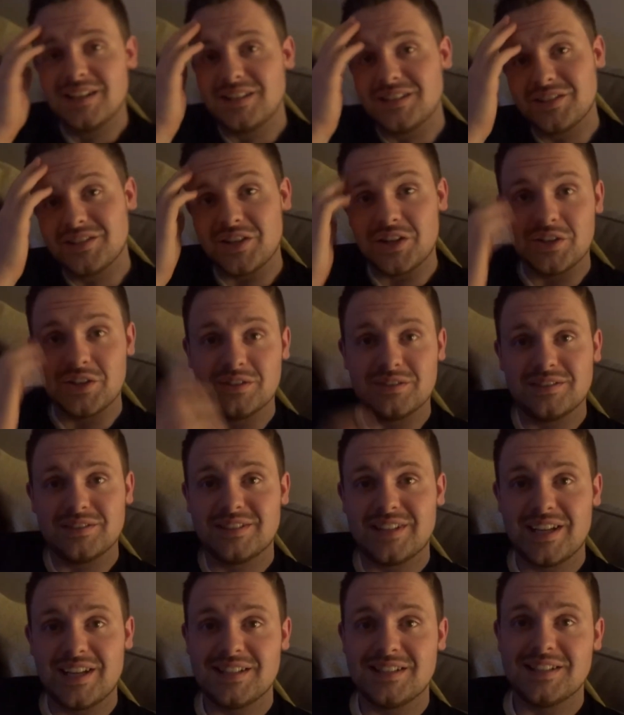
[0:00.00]
So,
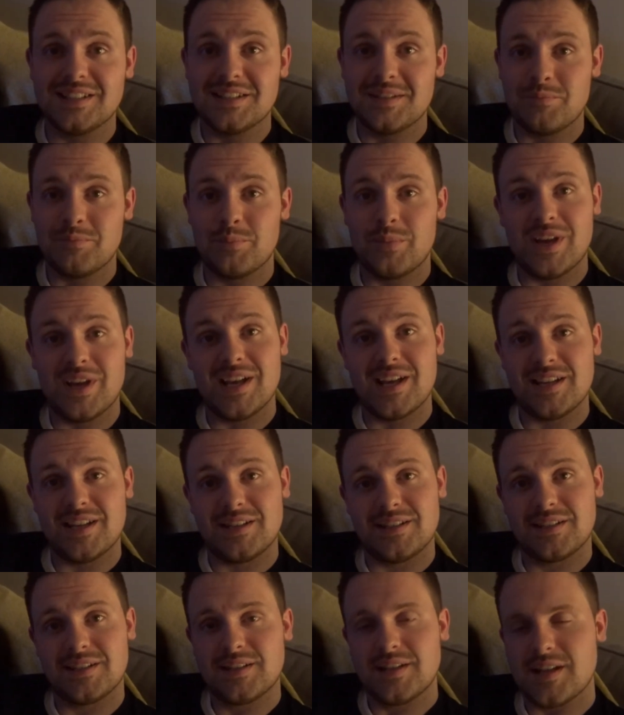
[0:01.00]
Daisy's in
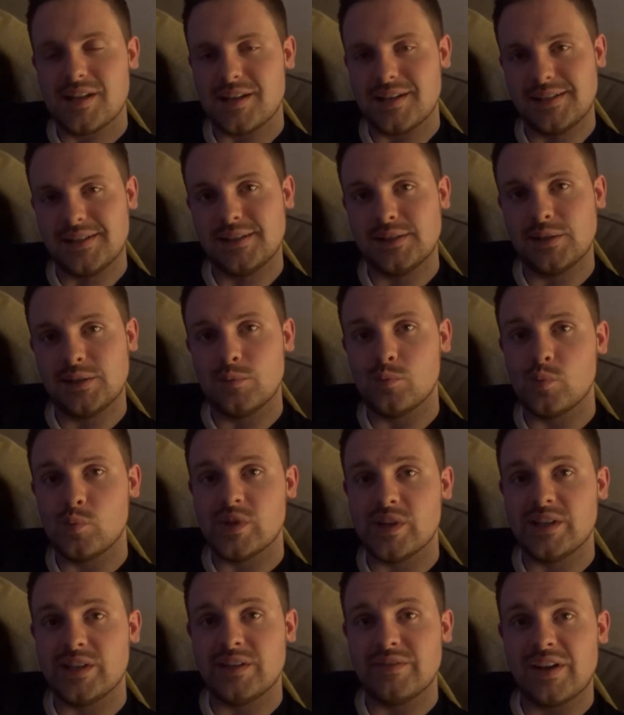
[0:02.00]
bed. Um,
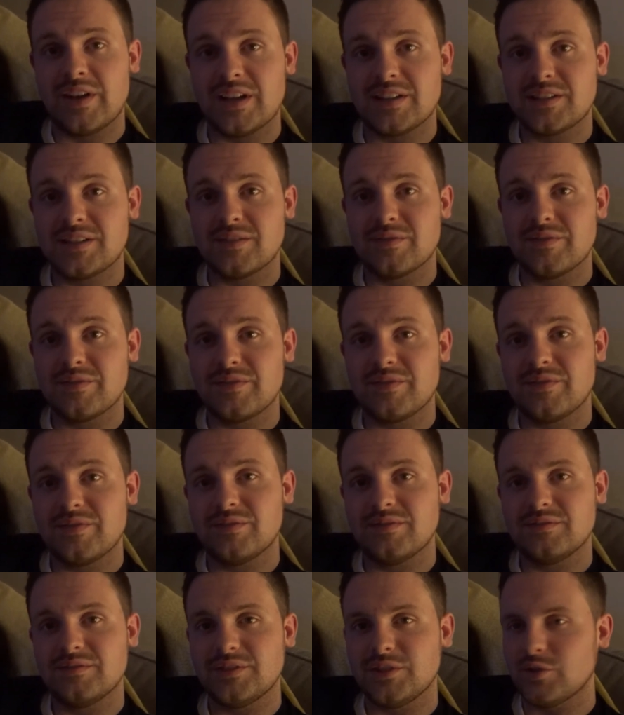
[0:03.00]
we've had
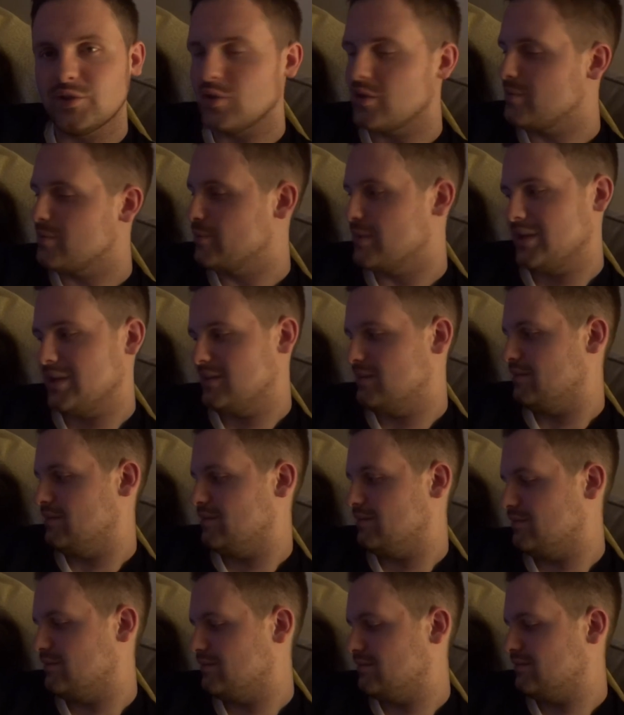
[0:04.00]
some. You're not in bed.
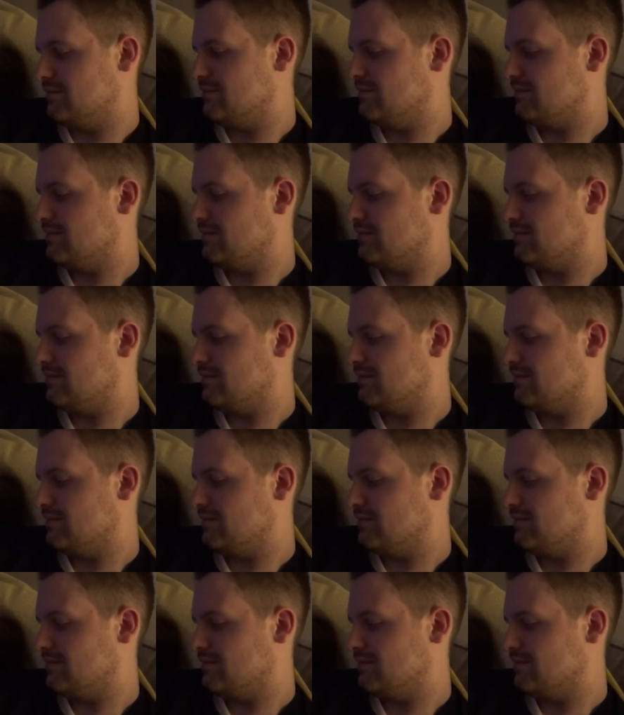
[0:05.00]
Oh.